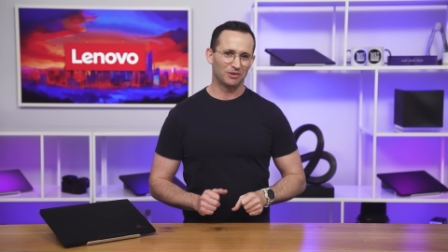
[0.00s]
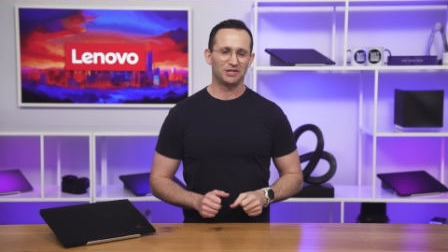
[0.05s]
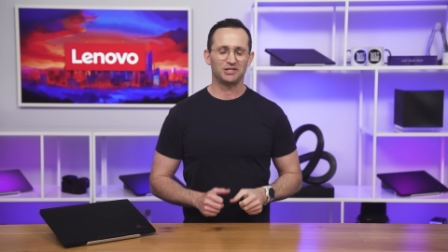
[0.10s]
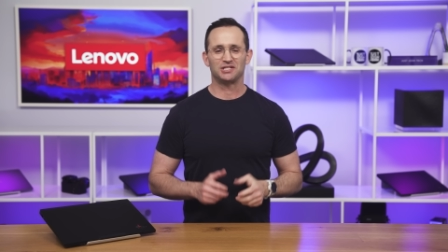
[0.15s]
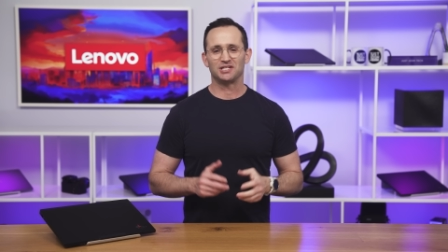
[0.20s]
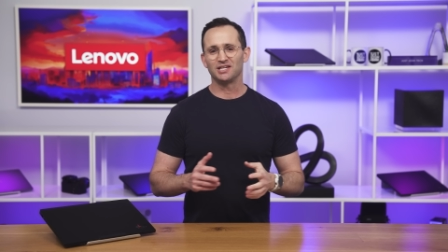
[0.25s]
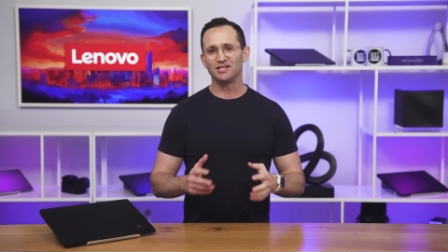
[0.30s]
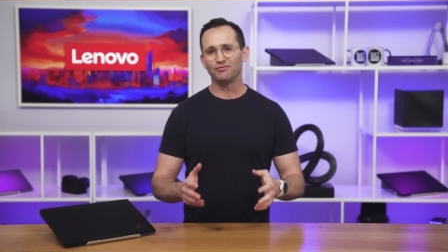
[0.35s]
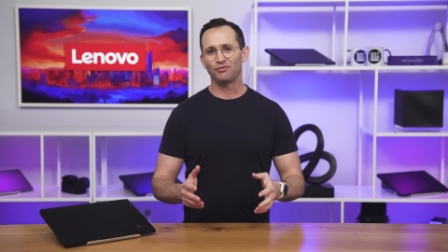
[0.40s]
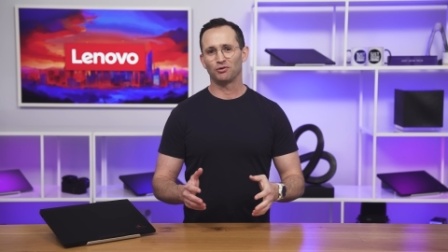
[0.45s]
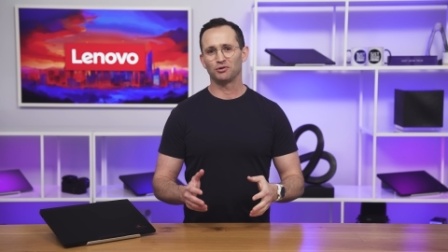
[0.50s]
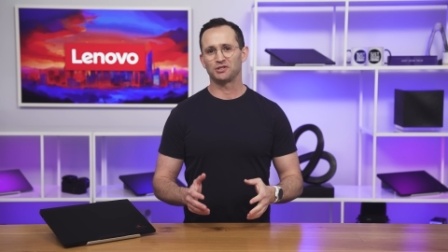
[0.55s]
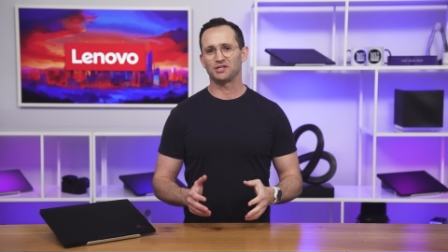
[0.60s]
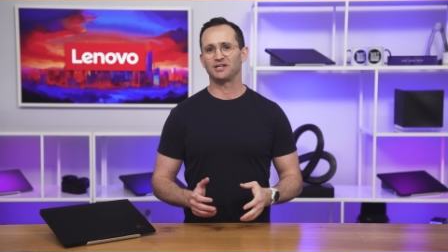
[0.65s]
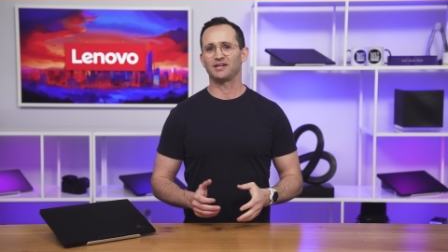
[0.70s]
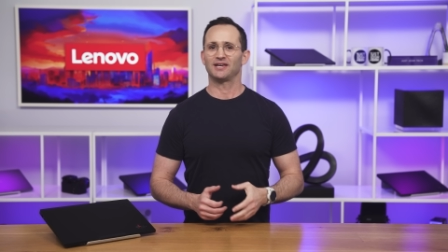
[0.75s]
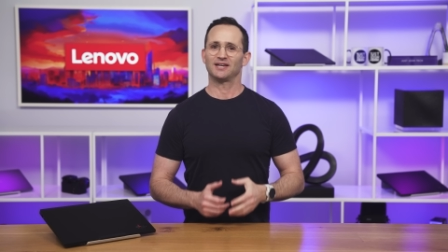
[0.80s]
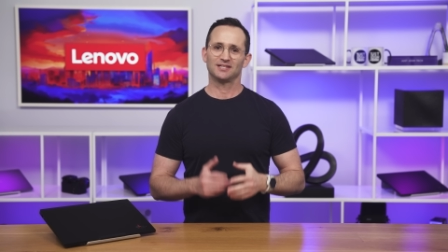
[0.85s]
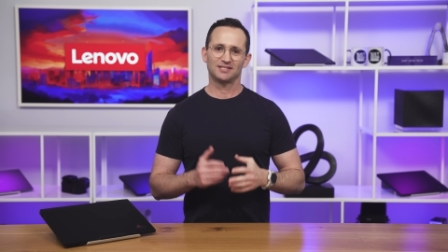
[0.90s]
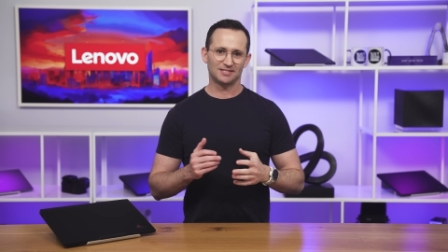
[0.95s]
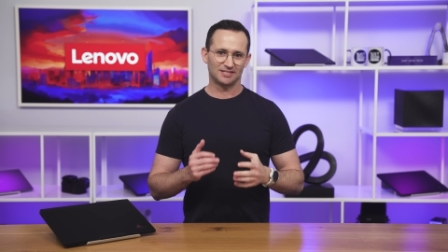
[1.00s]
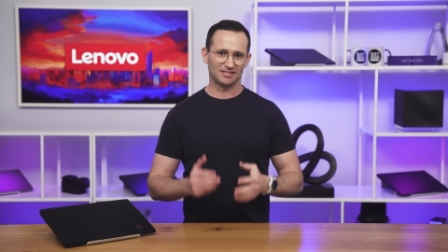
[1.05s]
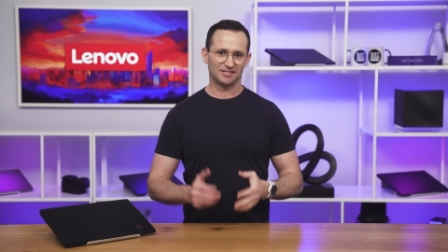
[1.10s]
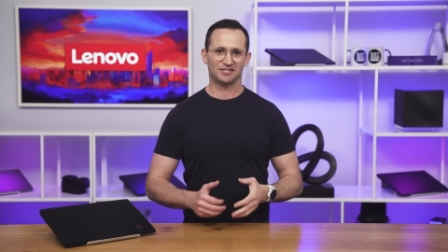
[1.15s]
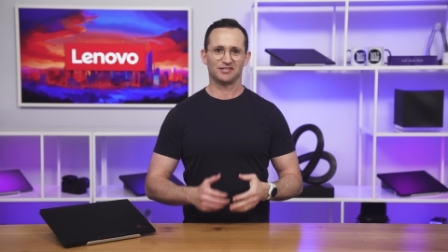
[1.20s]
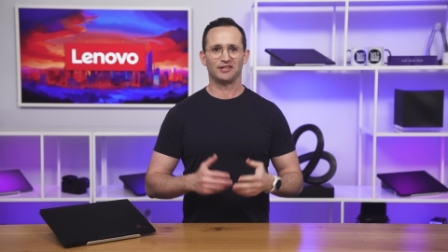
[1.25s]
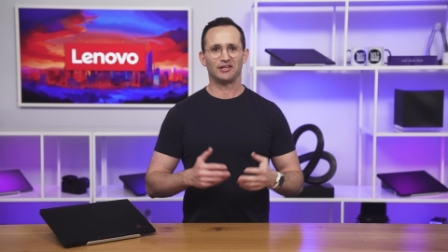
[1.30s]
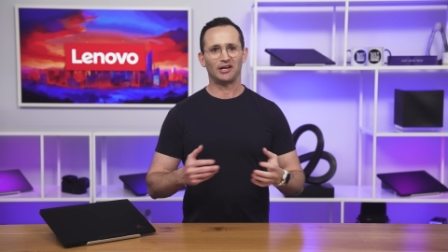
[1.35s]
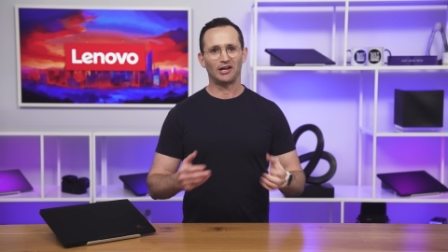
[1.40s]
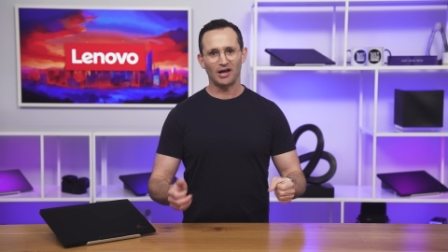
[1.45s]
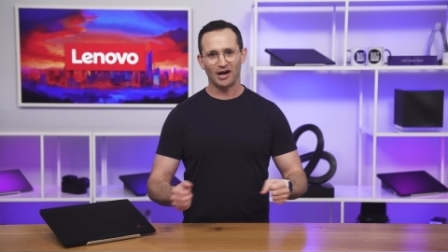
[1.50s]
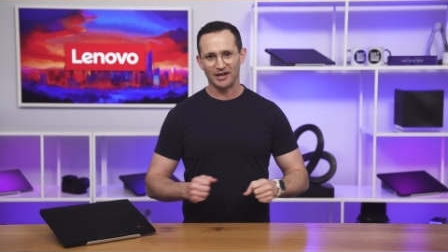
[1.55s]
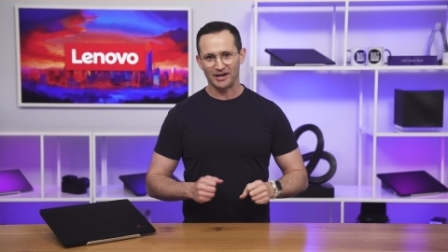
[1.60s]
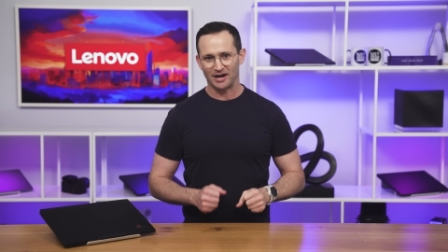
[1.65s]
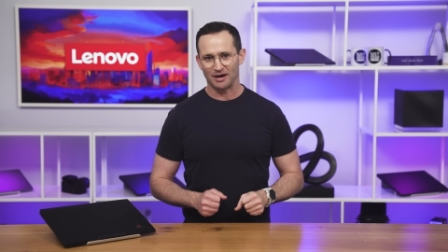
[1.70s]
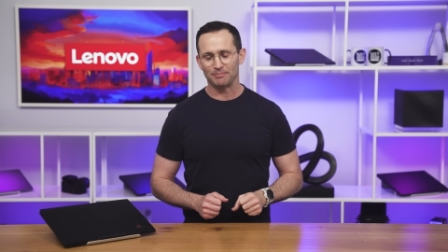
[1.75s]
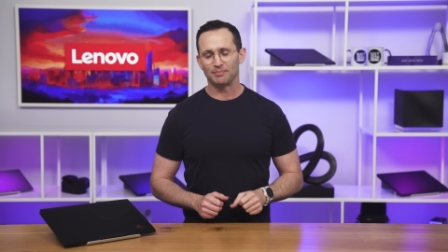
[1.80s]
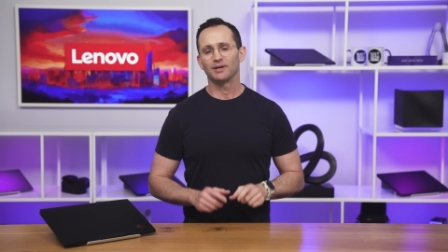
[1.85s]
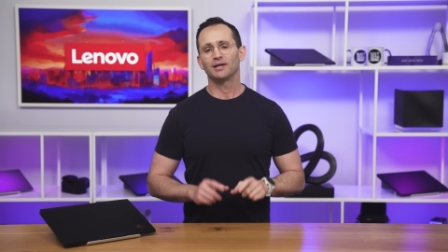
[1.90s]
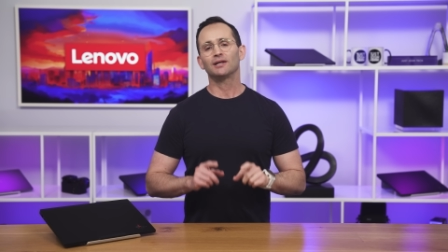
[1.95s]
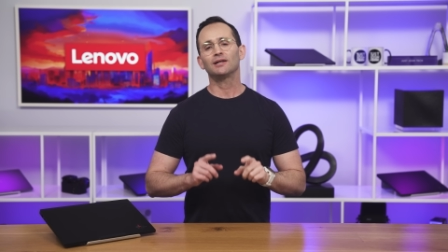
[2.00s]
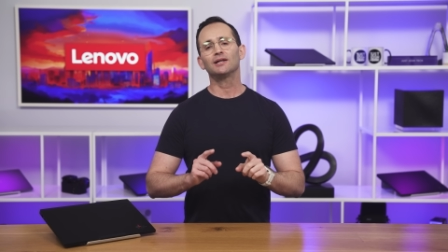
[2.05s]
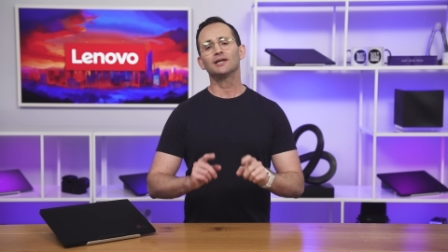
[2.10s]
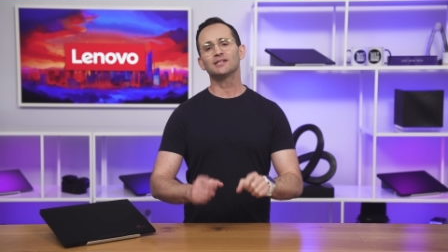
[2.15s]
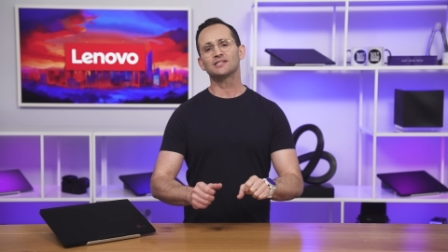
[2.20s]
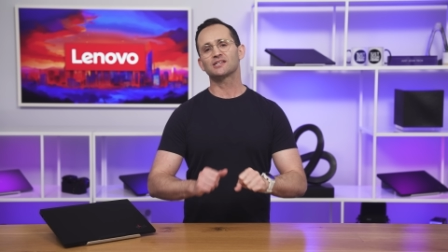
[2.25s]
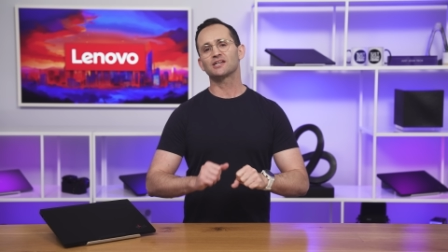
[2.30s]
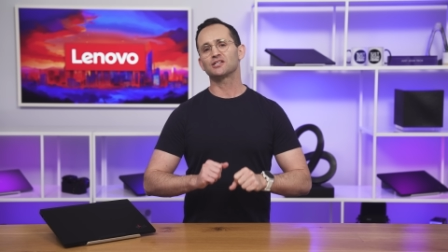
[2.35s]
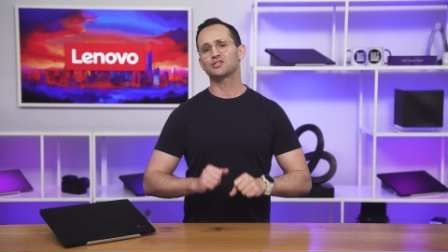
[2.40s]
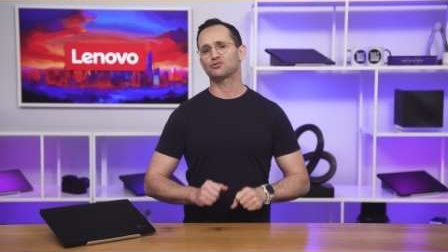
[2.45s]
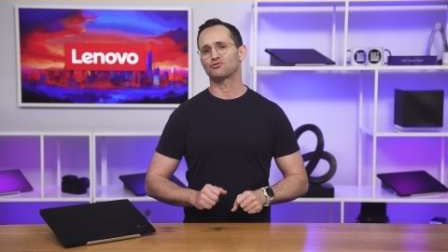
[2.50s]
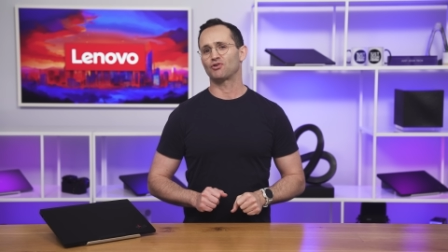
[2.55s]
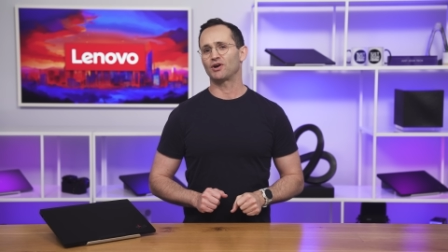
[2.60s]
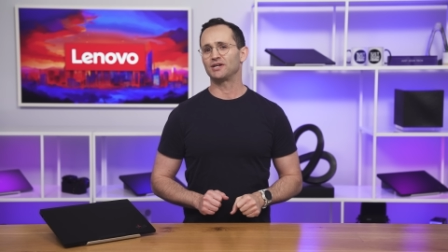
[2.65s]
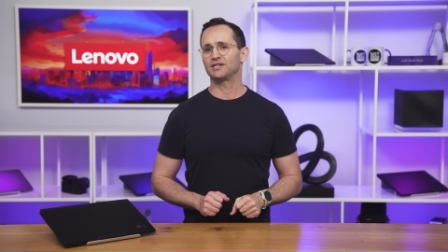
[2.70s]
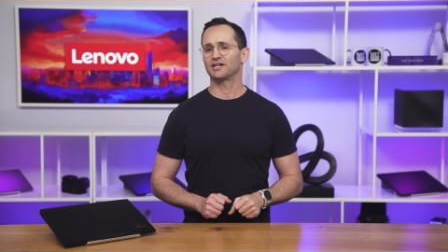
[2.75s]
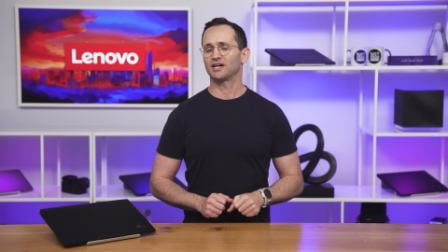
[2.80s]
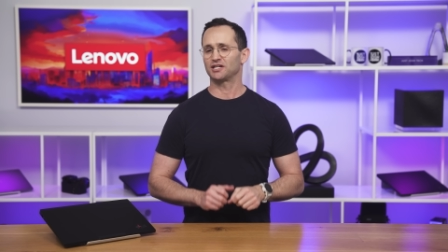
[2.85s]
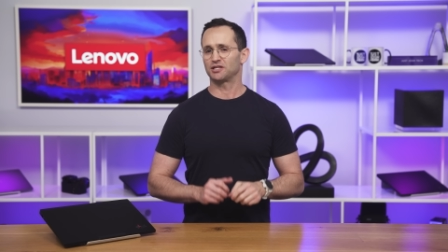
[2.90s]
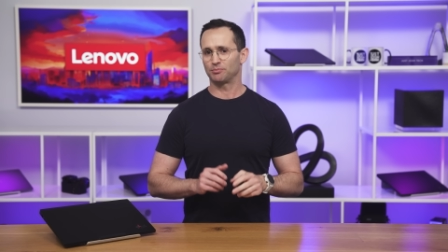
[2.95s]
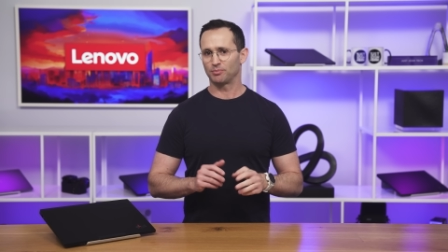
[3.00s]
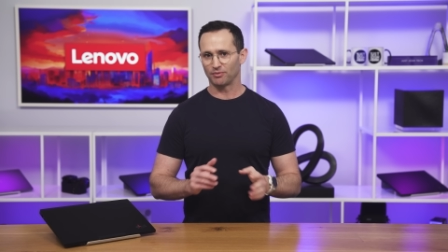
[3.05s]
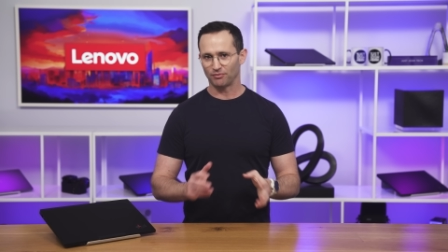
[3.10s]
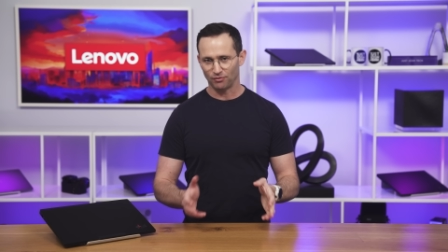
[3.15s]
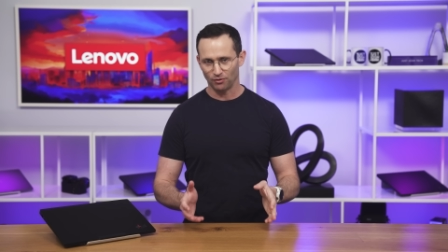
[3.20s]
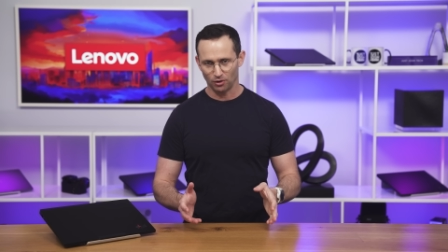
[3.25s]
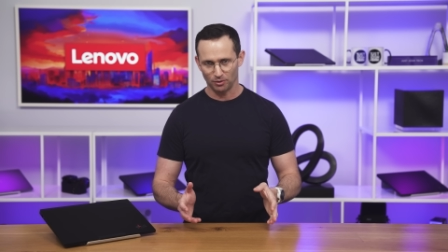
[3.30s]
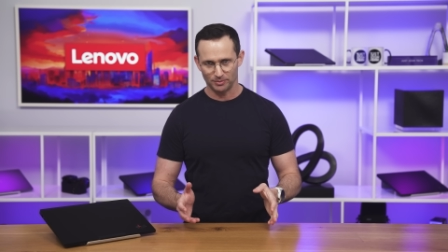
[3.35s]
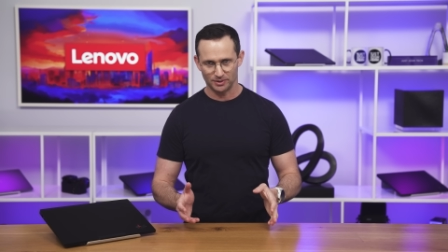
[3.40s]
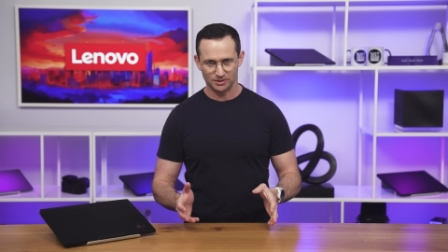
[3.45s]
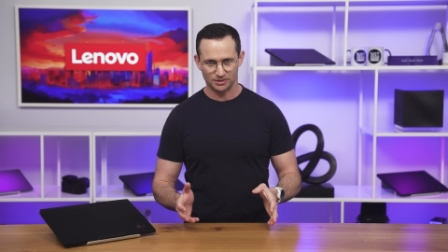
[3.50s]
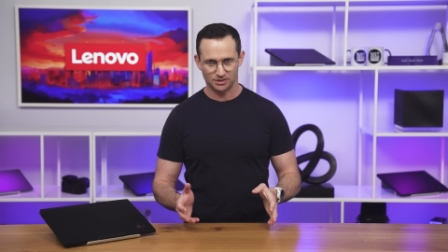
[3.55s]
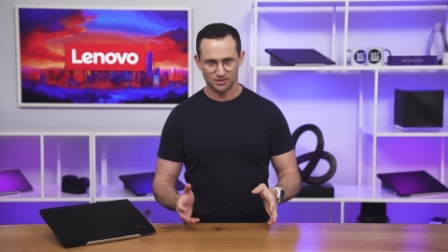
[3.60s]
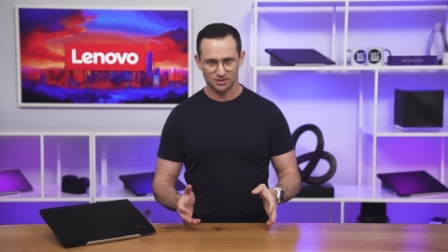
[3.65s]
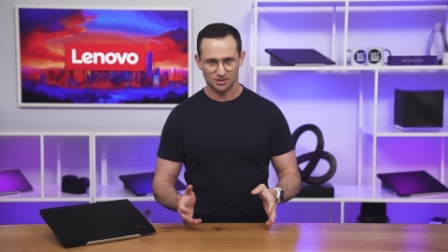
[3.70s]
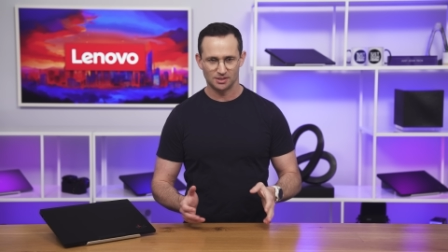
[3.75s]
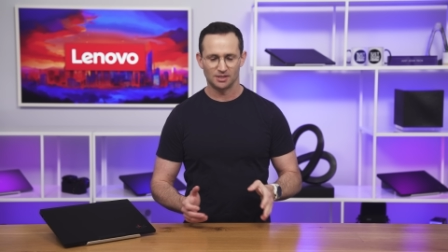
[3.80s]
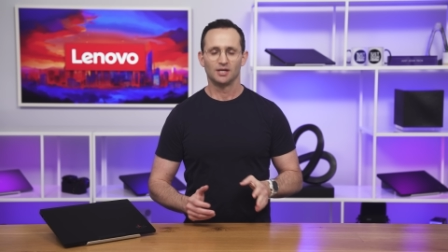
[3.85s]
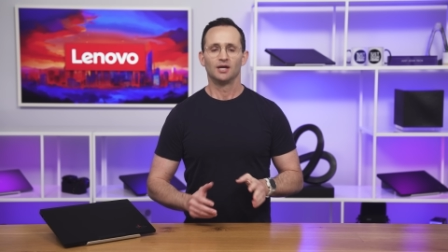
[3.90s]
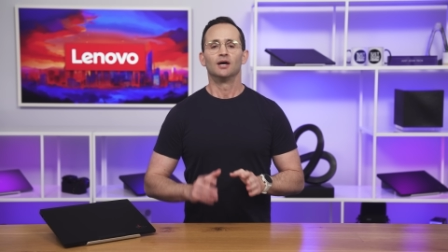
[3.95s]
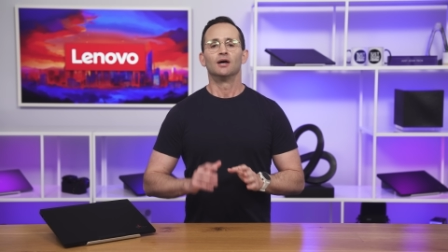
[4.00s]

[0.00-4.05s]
where the T14S sits in the lineup. Let's get straight down to performance.